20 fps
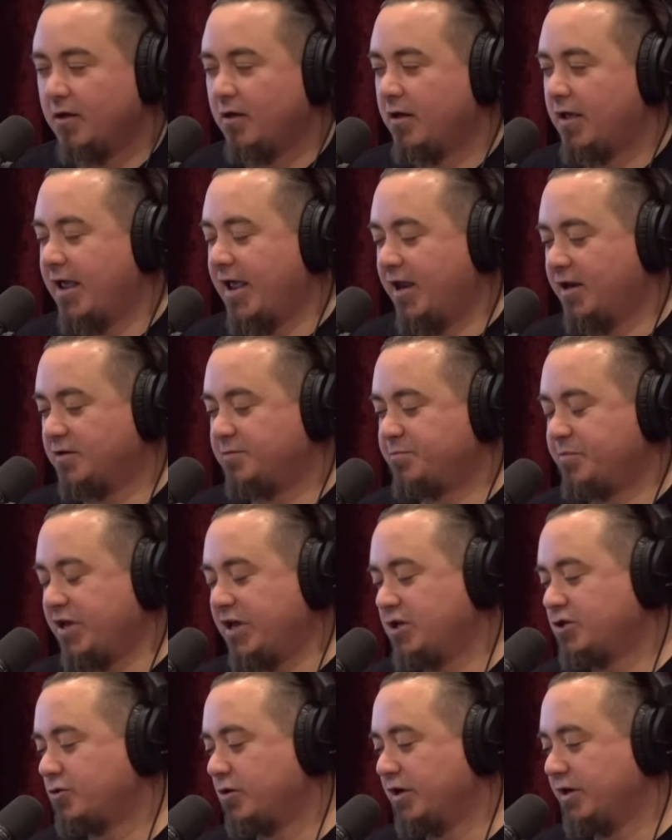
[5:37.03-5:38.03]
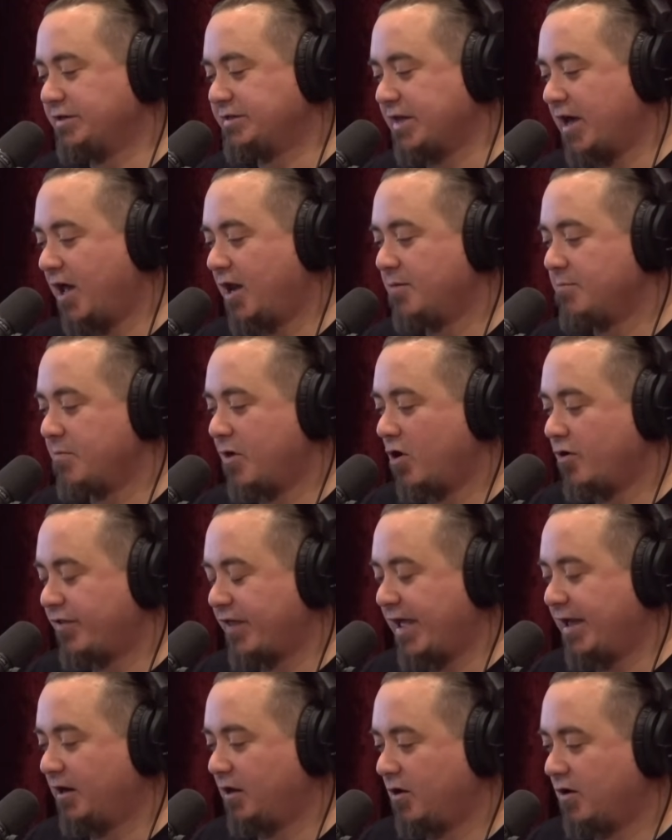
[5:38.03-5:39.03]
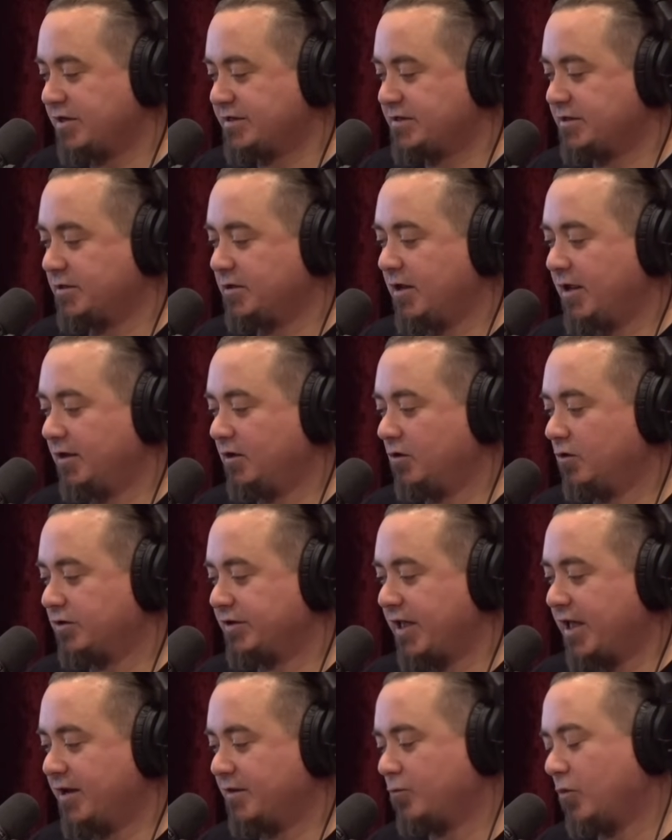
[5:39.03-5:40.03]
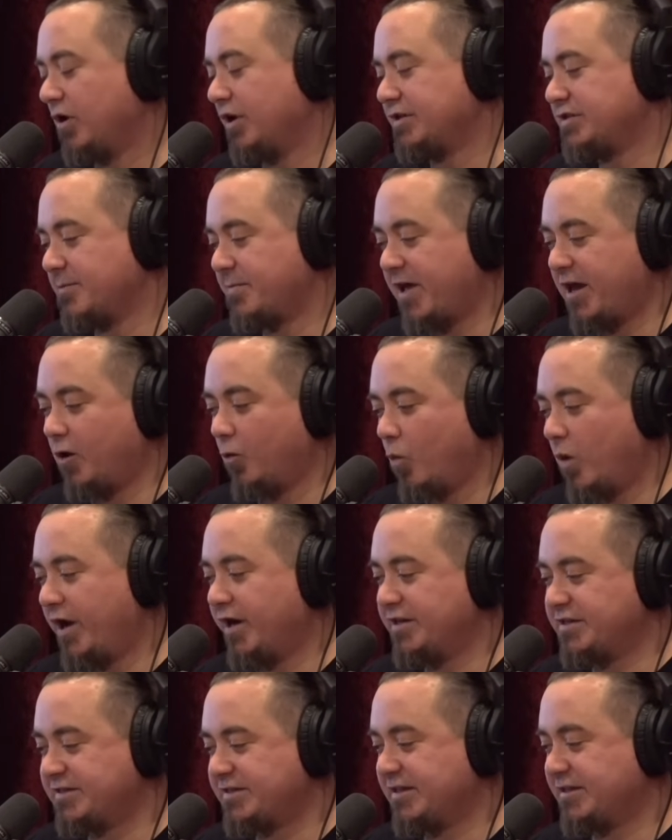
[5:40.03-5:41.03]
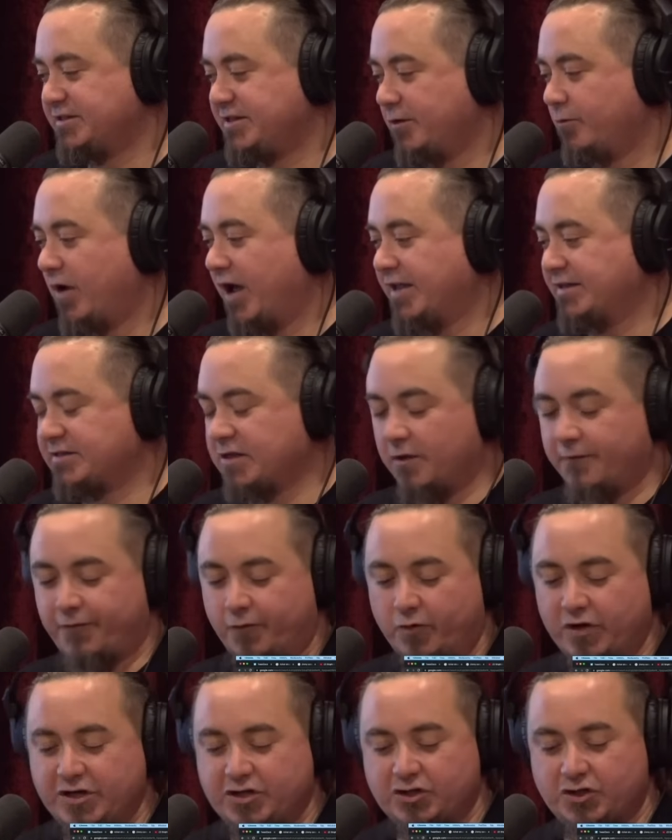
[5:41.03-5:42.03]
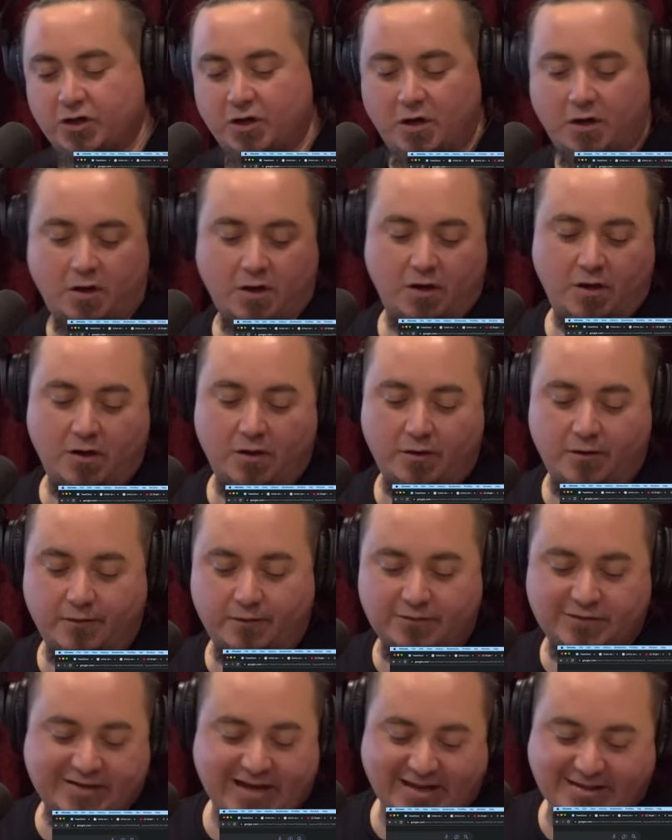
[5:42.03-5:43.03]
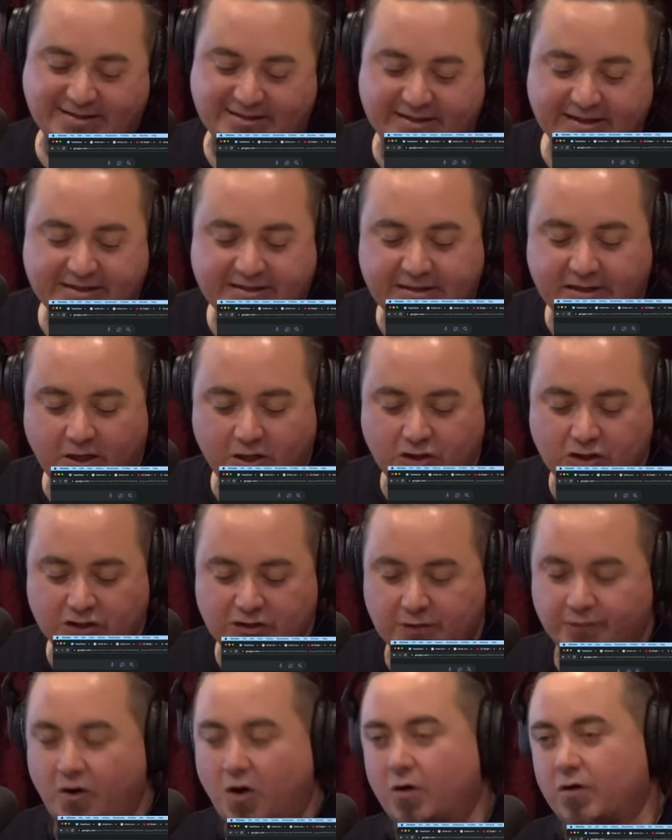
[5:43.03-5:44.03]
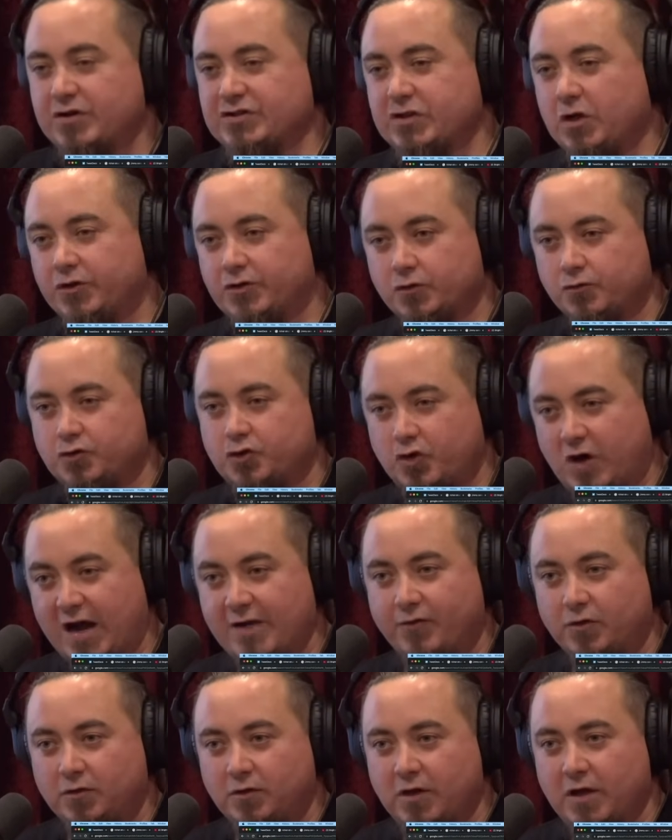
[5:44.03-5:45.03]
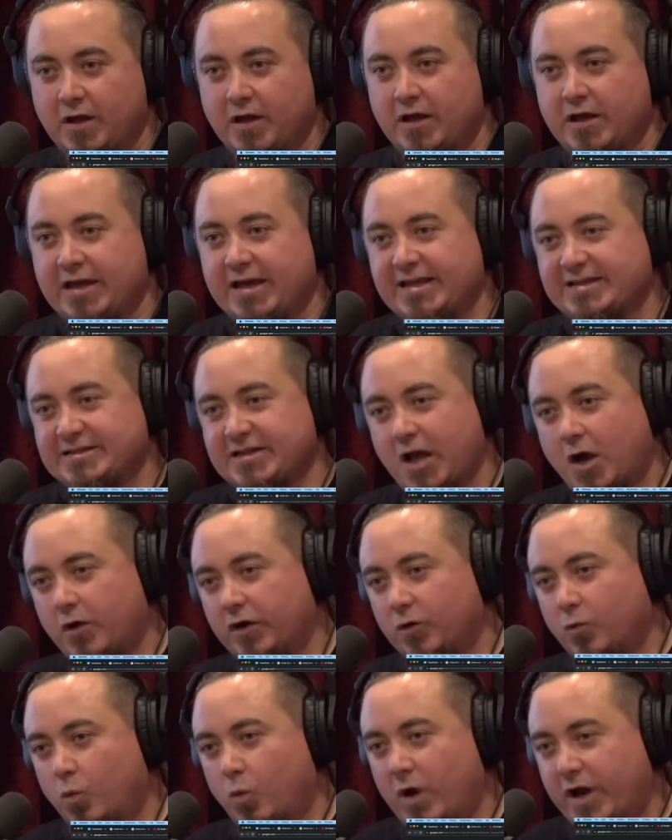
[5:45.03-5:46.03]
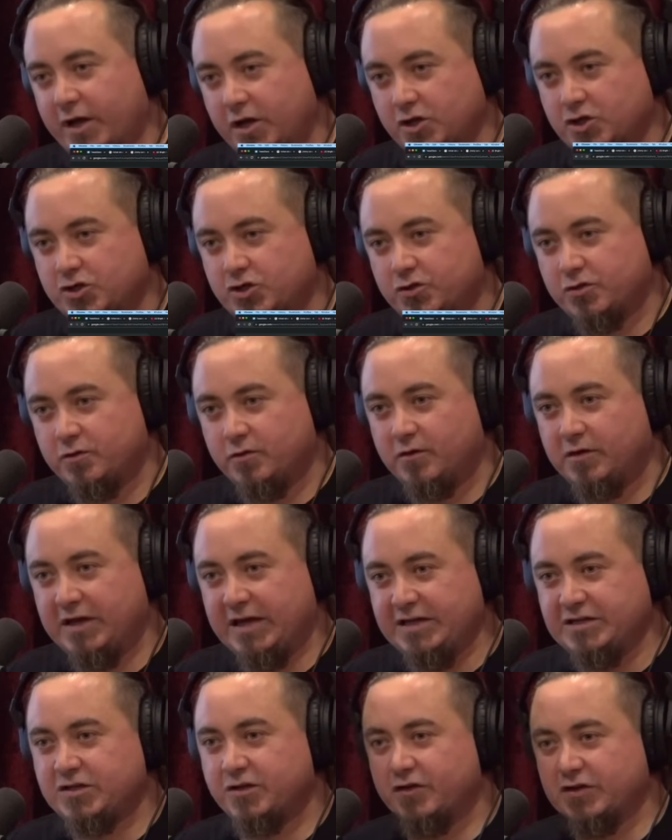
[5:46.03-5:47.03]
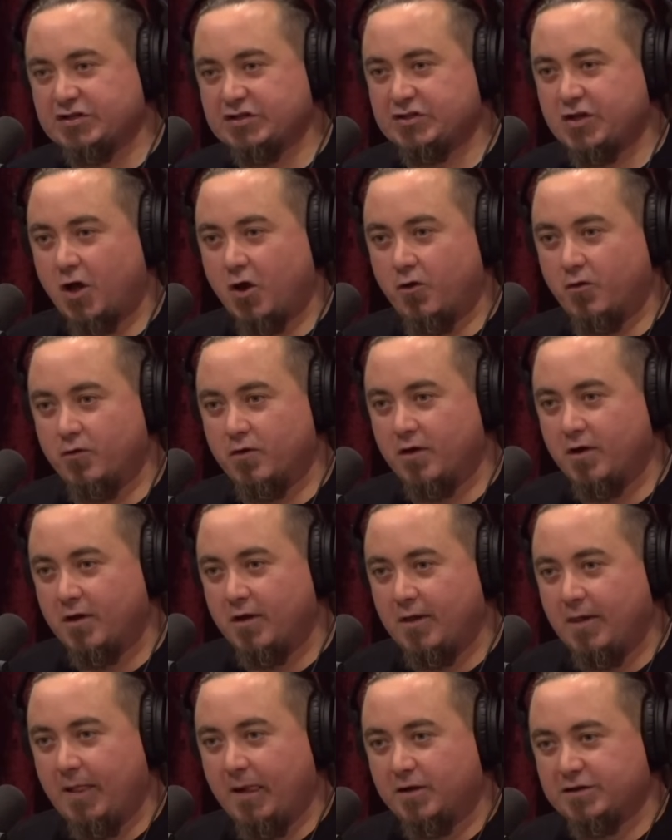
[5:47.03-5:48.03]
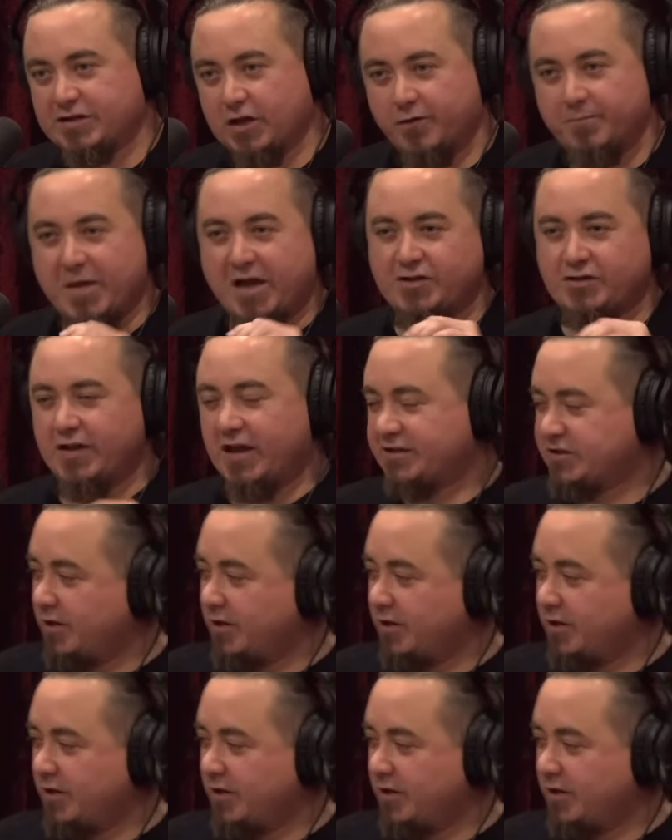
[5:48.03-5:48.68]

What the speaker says: And Petrie and Dunn both analysed it and looked at it. Well, it's about a 1 in 60 rate. So for each, say, 60 inches of horizontal travel, it's going 1 inch into the stone. So imagine that.